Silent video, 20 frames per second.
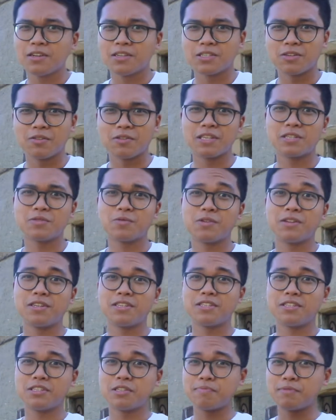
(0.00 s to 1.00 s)
So this one
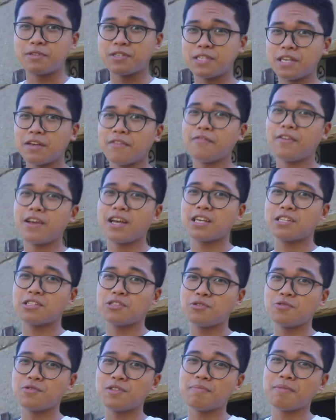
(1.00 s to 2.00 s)
is specific
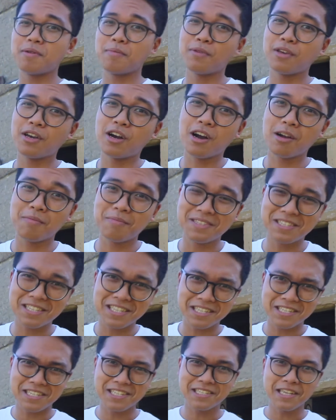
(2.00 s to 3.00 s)
to the Mamiya
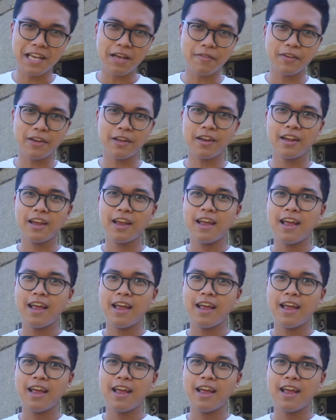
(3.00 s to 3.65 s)
RB67,